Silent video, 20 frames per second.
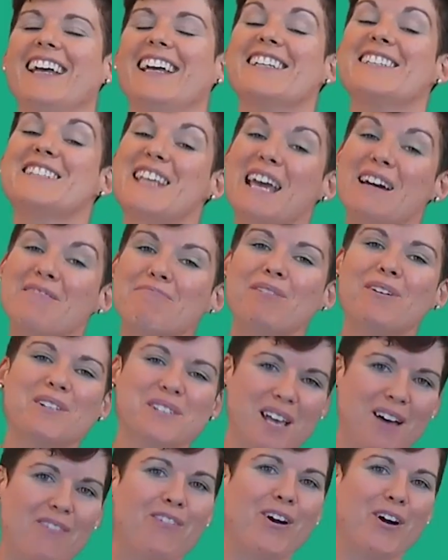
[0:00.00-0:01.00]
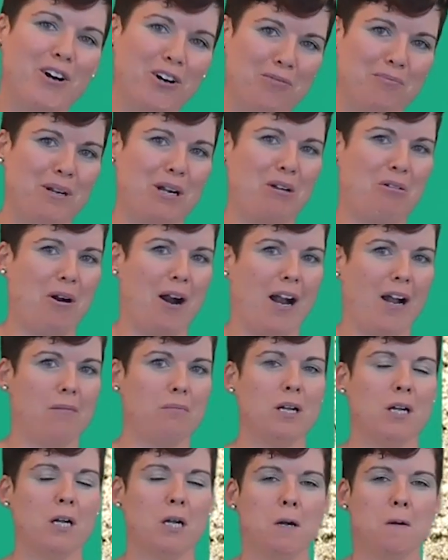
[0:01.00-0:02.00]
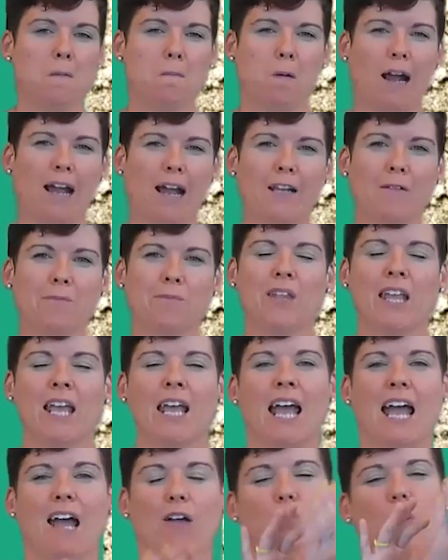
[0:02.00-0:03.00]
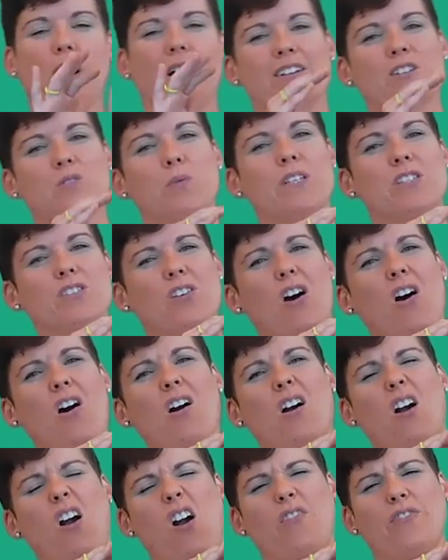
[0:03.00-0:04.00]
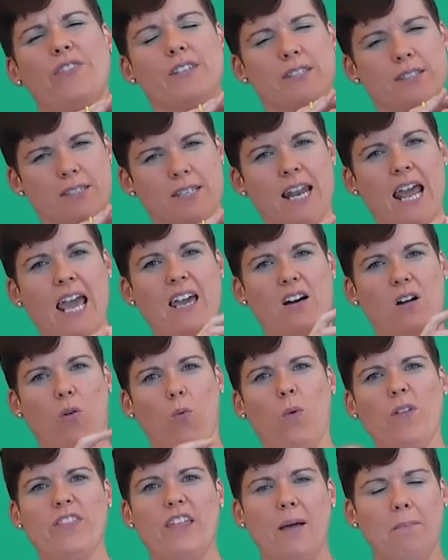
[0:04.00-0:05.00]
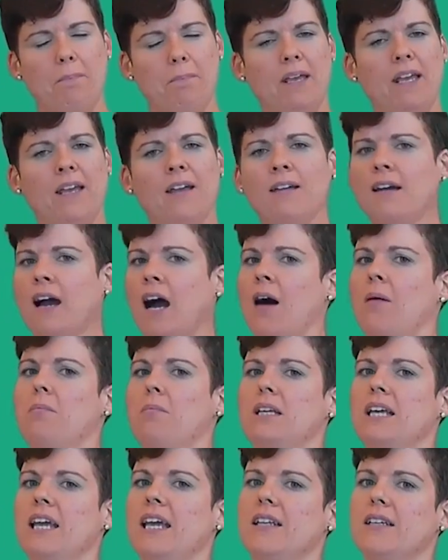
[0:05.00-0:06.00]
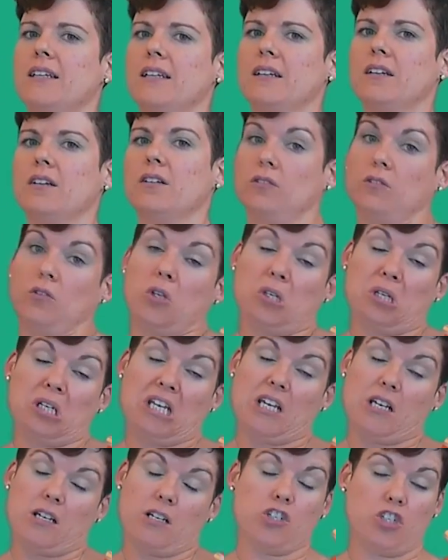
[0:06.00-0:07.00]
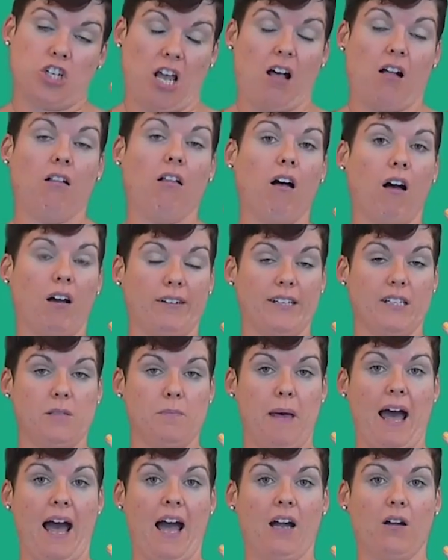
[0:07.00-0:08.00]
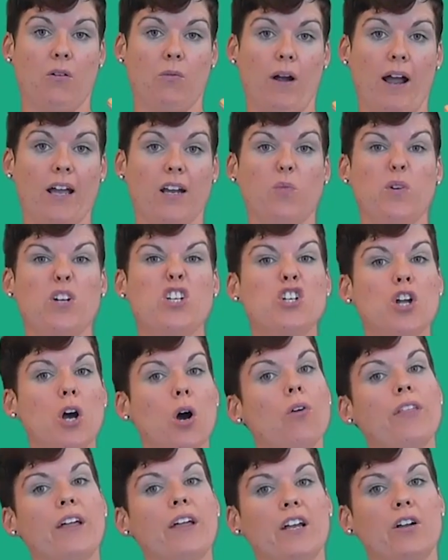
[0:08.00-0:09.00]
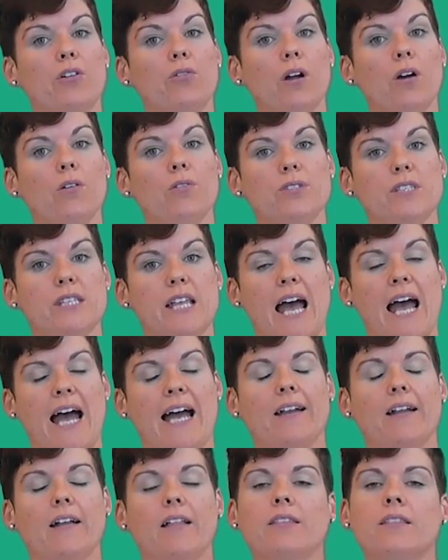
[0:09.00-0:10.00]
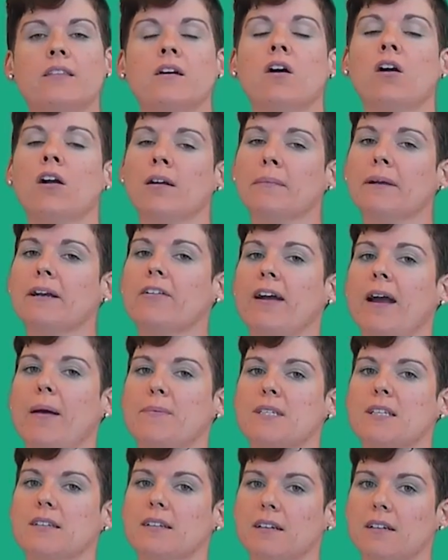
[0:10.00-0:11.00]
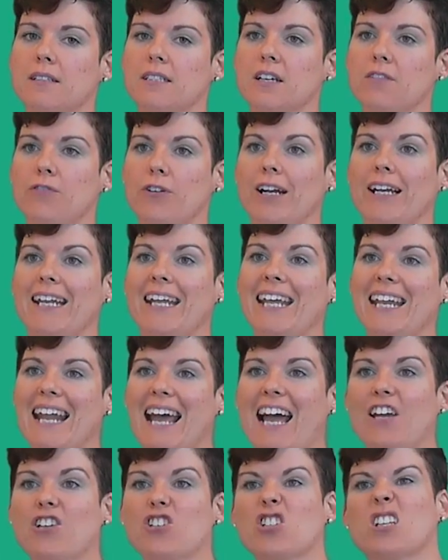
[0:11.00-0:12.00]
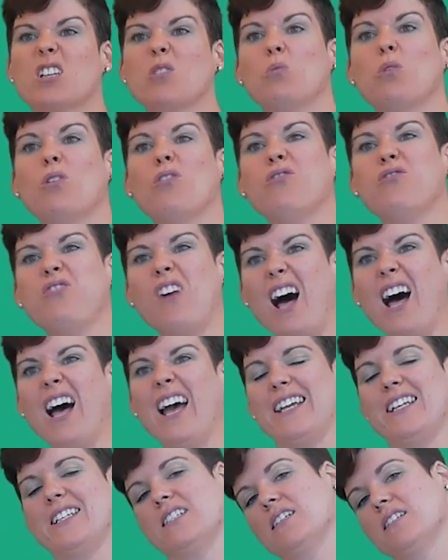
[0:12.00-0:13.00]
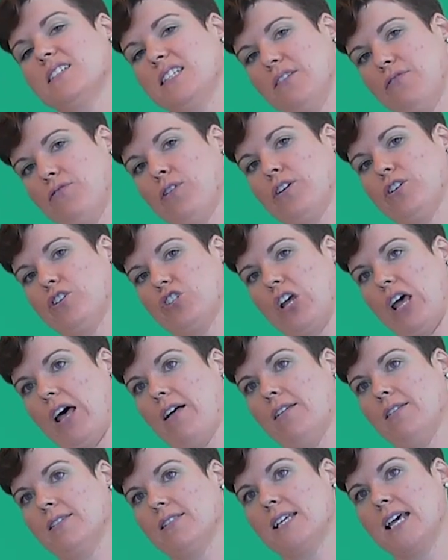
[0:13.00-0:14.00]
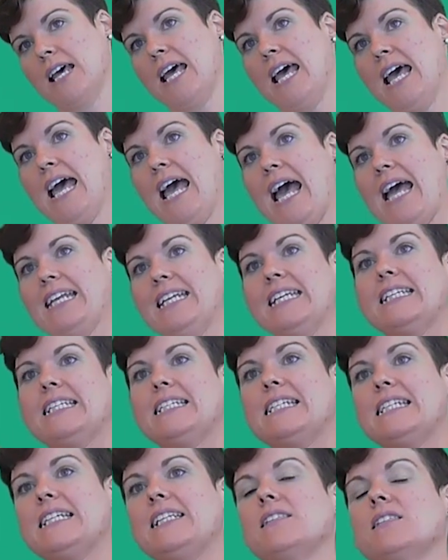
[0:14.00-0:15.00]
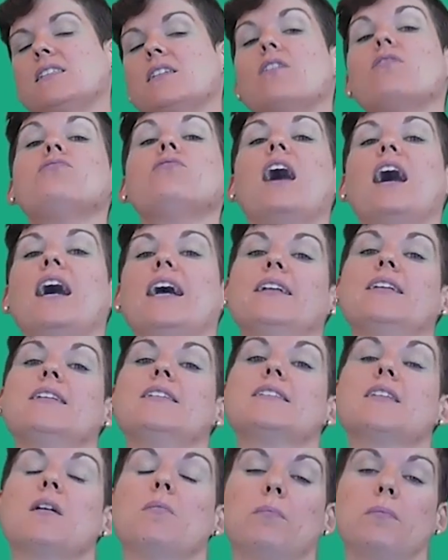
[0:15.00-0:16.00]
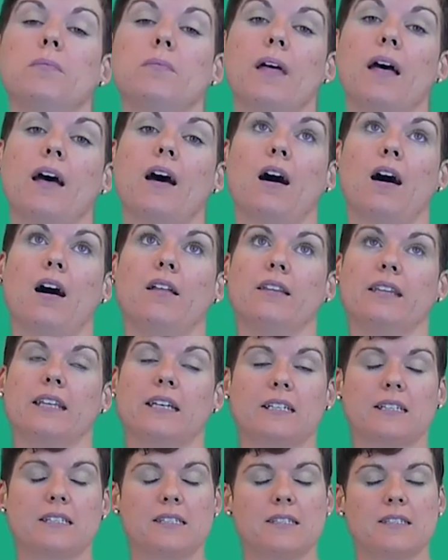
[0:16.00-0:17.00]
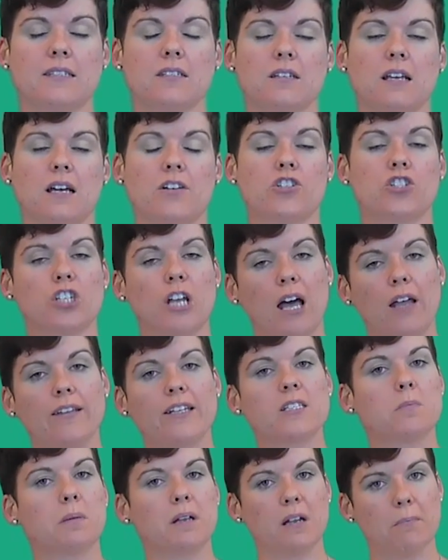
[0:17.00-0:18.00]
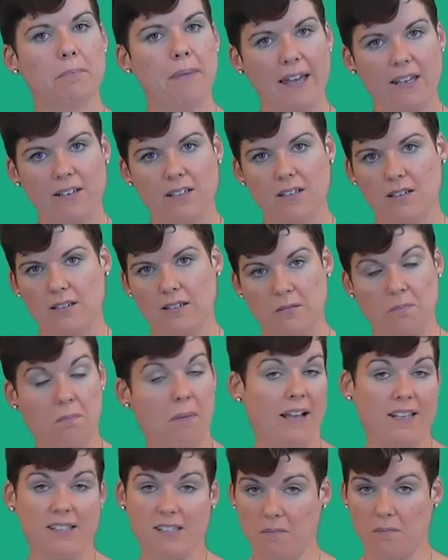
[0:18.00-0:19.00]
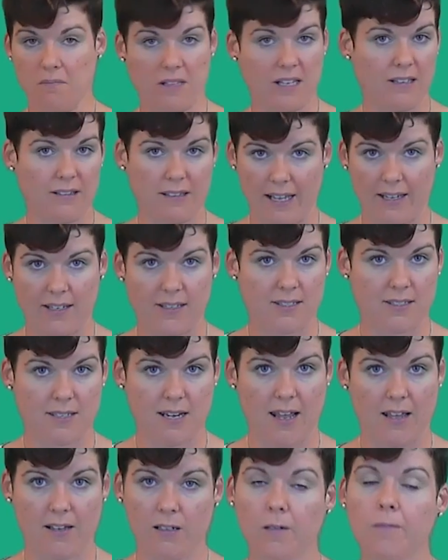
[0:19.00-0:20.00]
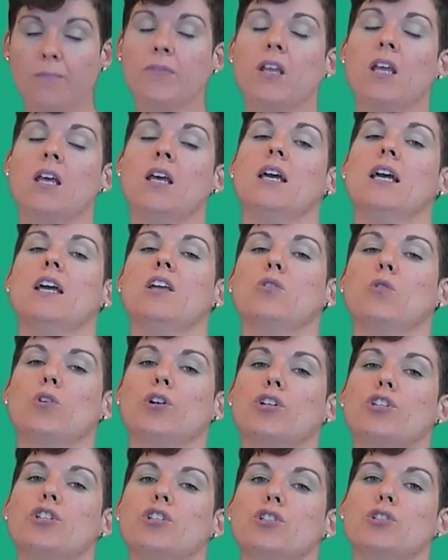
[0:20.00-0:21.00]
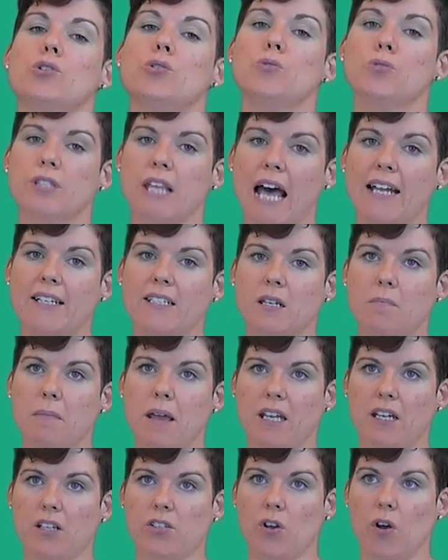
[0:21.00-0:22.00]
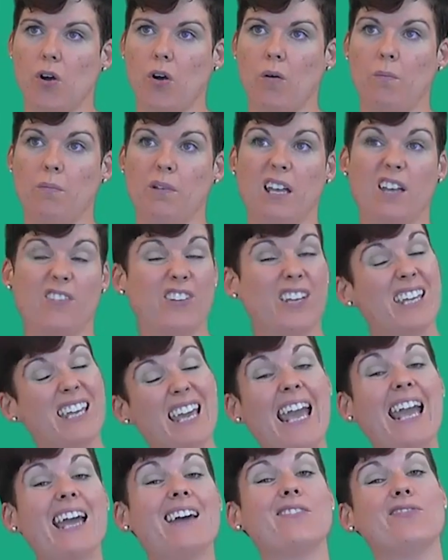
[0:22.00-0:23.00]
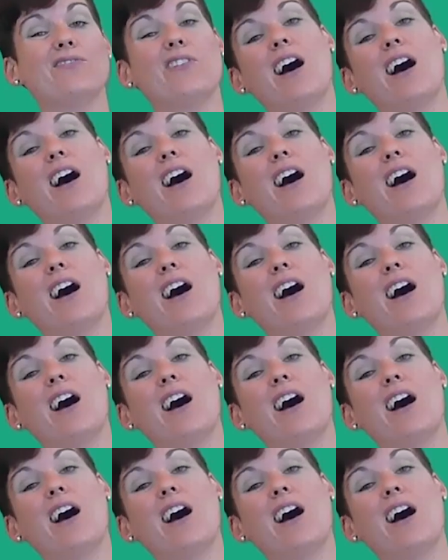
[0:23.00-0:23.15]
examples of a hermit crab, right? And whereas we saw the snail with that big complicated looking shell on its back, right? And we know that it grows that, the hermit crab's a little different. It actually will find different shells and it needs to find some like a shell that's been abandoned by something like a snail in order to use that to make its home. If it can't